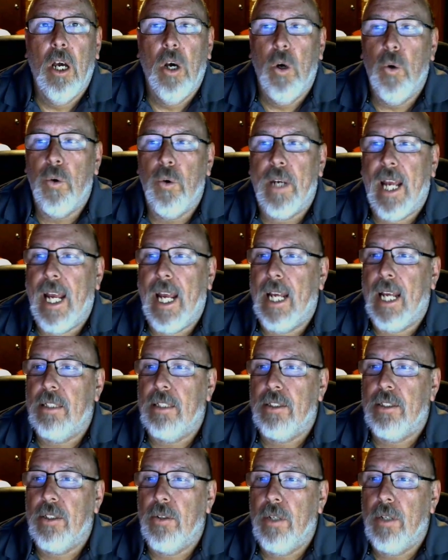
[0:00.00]
Okay,
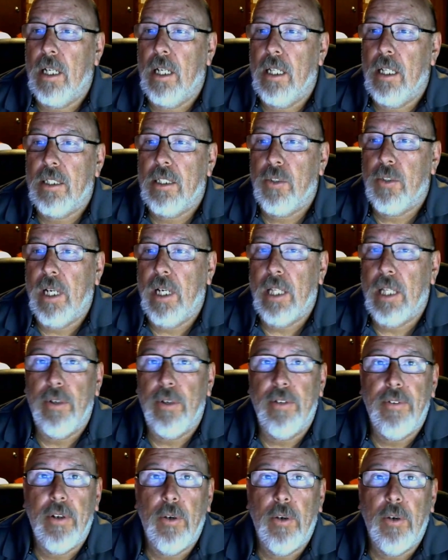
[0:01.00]
so let's quickly
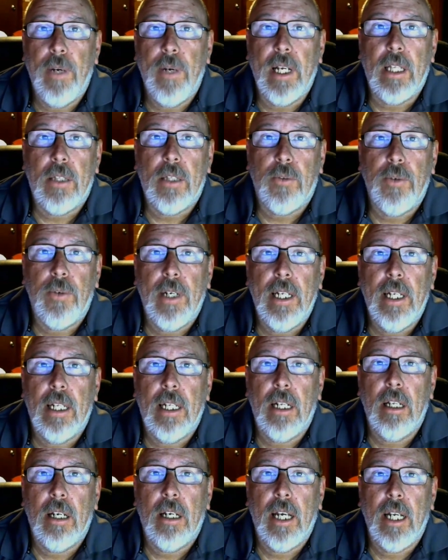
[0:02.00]
review week 3, then
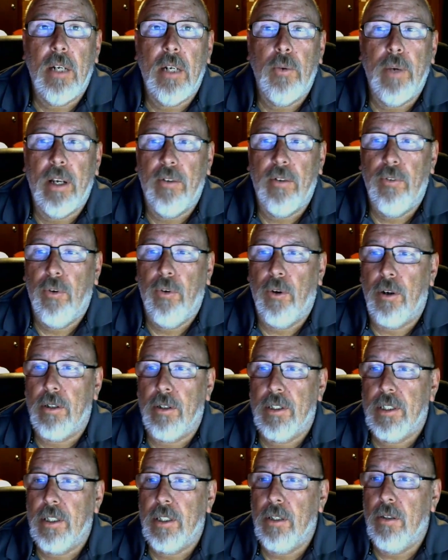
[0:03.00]
look at week 4.
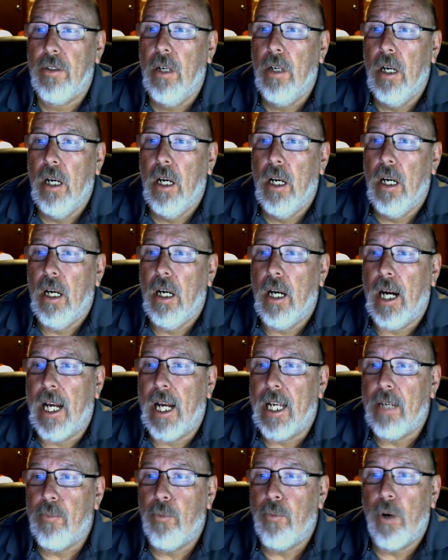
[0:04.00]
So I
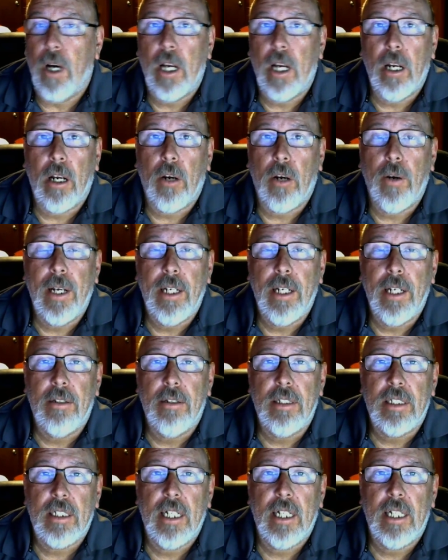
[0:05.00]
am working on grading your
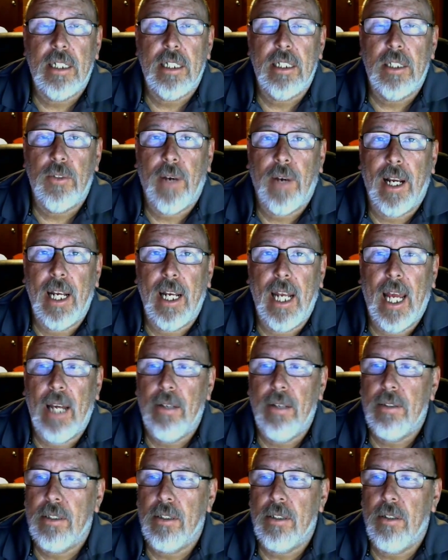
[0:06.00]
discussions right now,
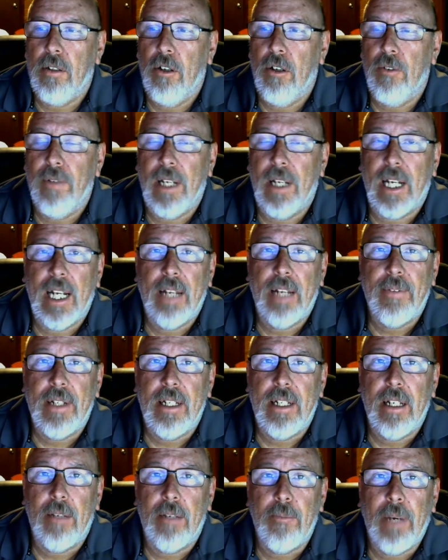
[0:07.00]
so hoping that I have it
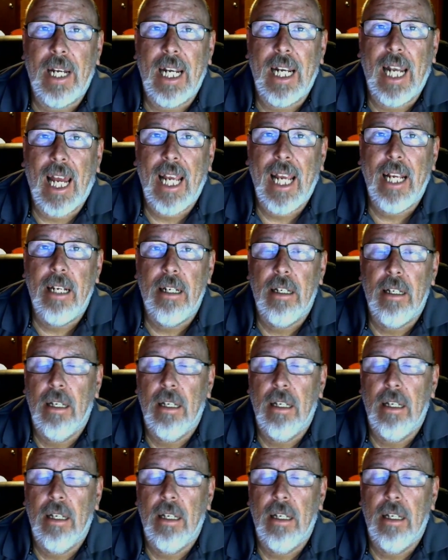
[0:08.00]
done by tonight.